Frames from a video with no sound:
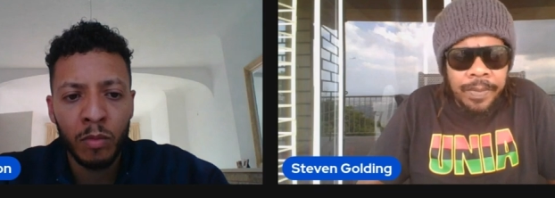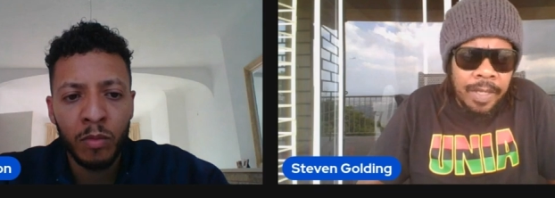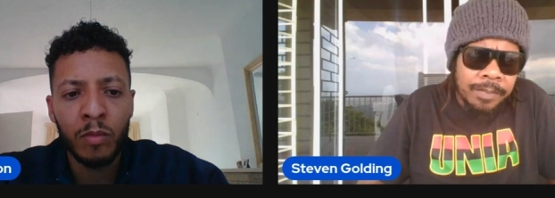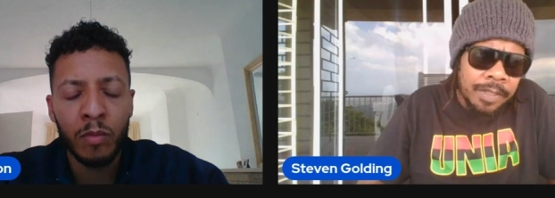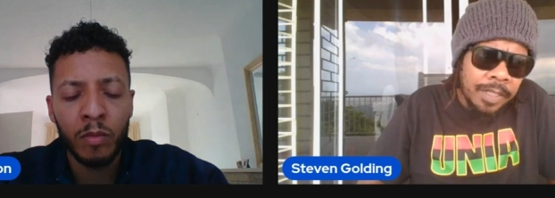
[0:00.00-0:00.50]

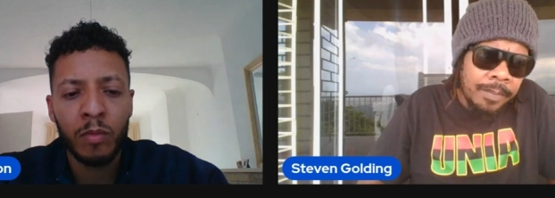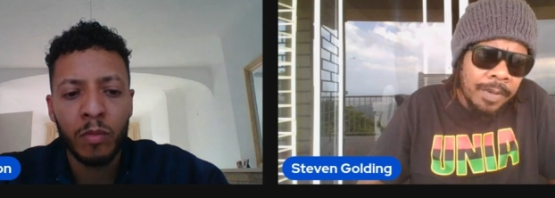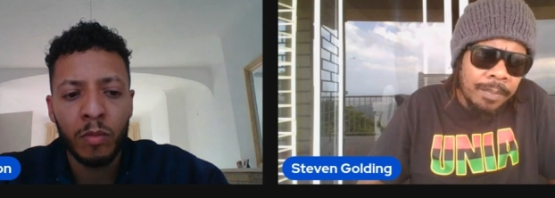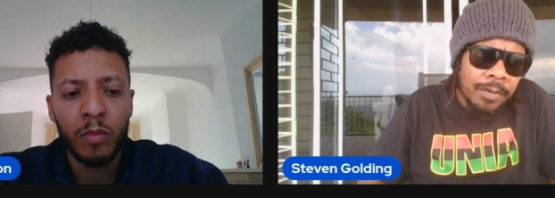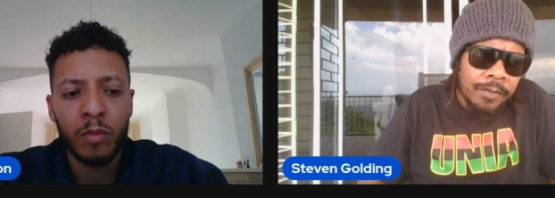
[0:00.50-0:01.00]
Speaker 1: I'm still a
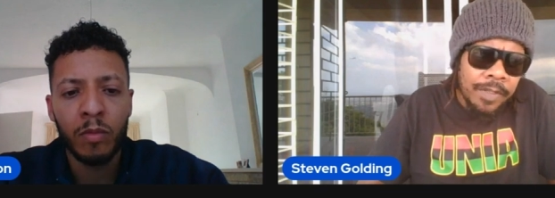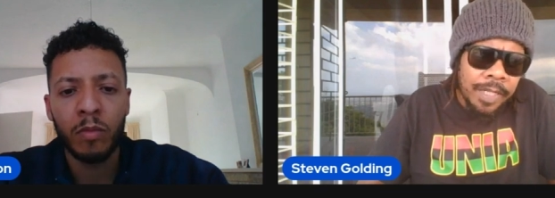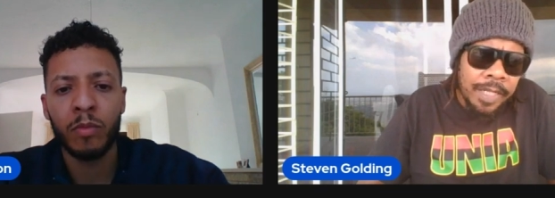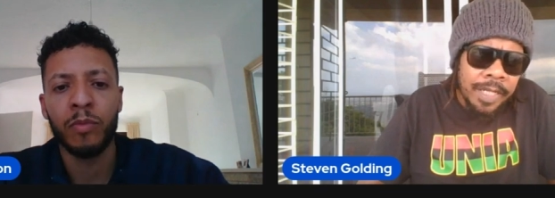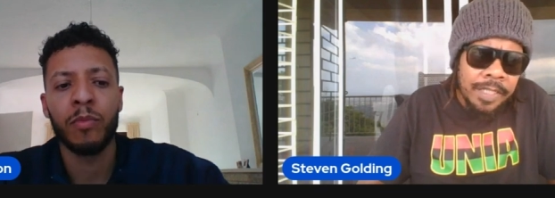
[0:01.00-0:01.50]
member of the
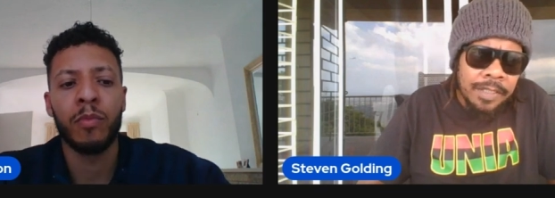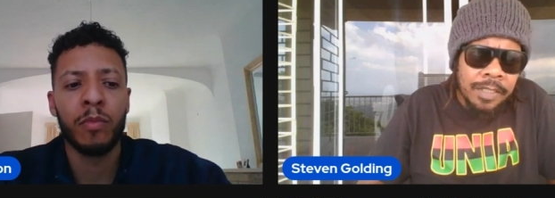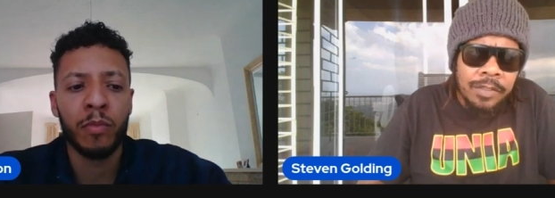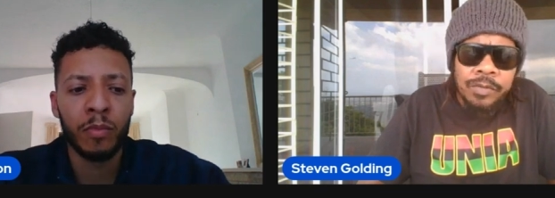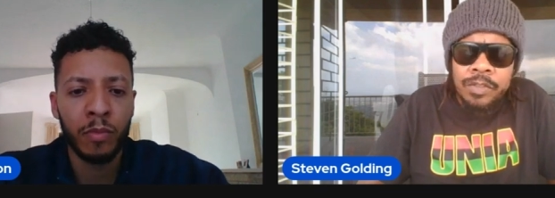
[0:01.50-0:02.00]

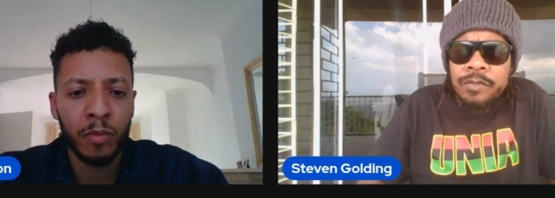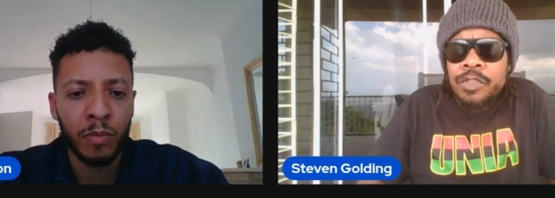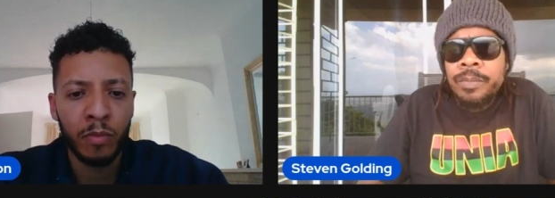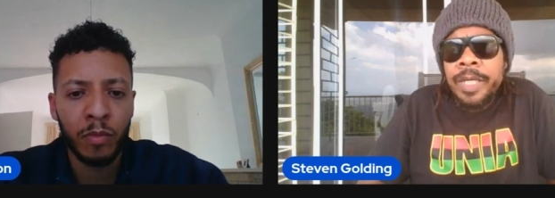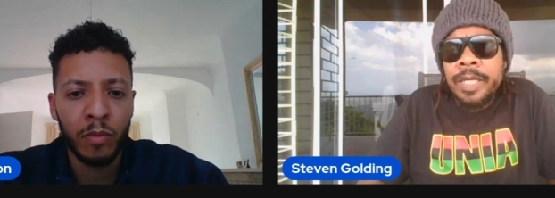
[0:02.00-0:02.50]
Institute of
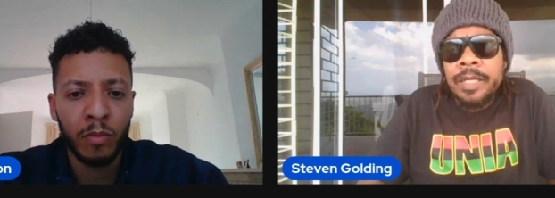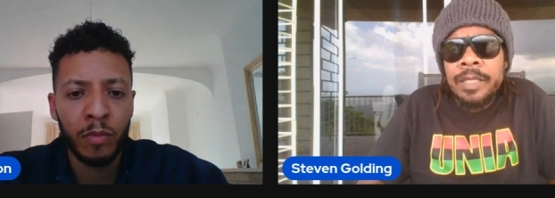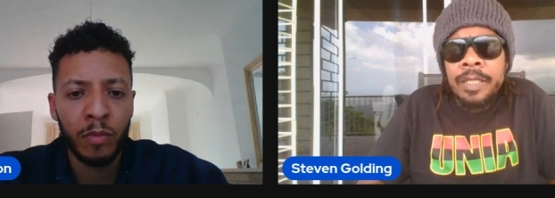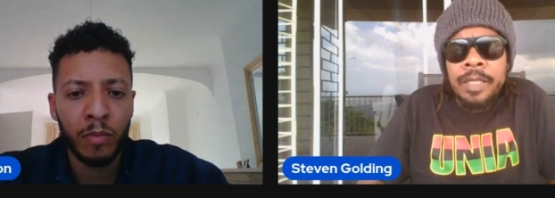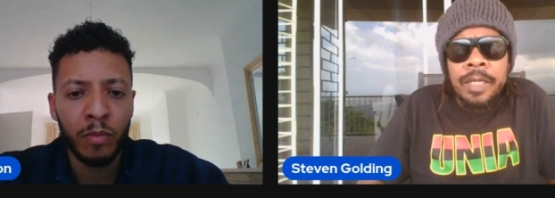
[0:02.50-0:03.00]
Jamaica.
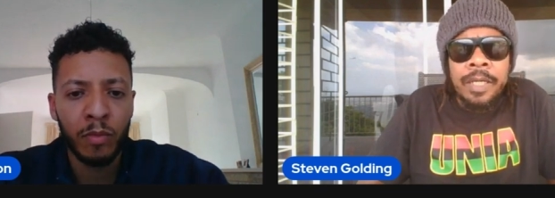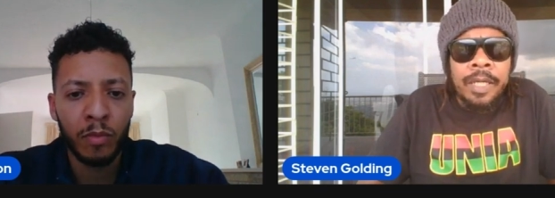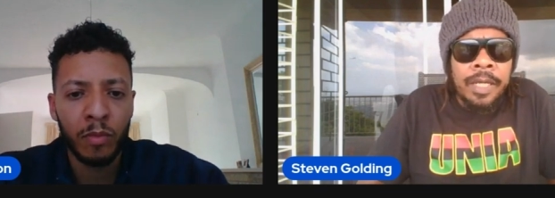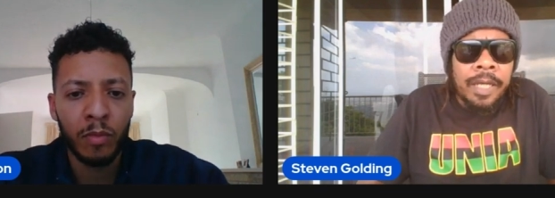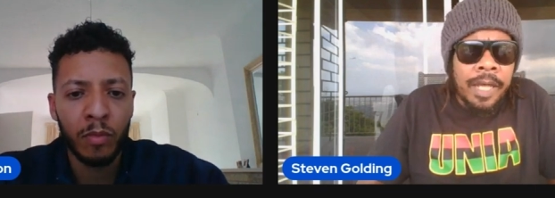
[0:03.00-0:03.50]

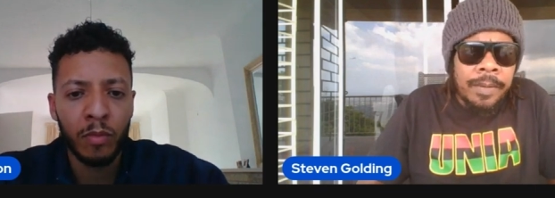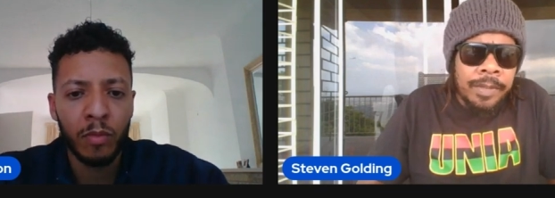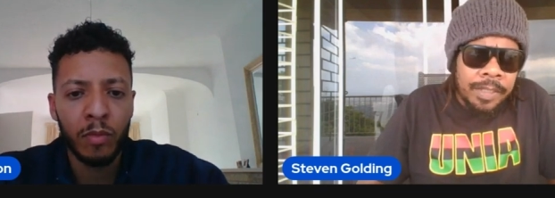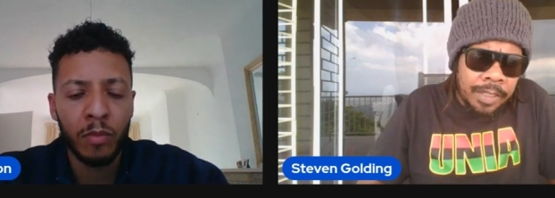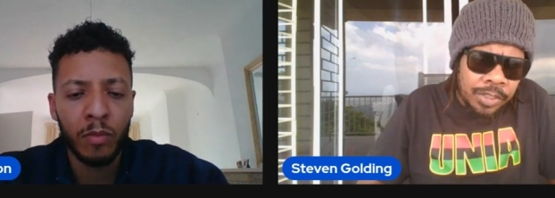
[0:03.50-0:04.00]
I'm a
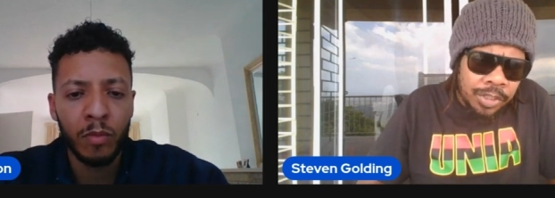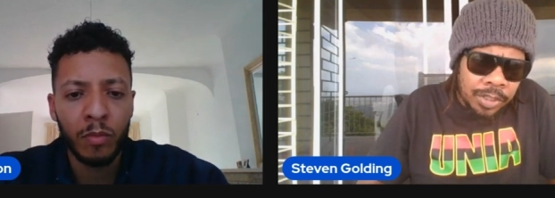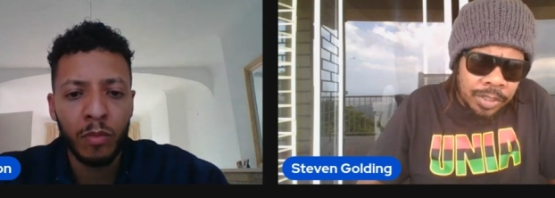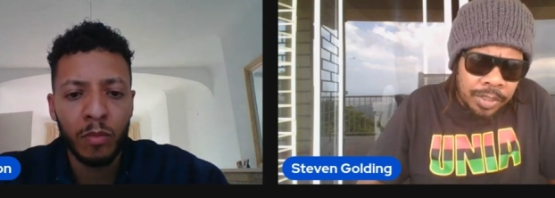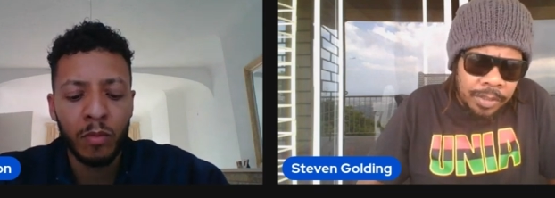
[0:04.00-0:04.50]
teacher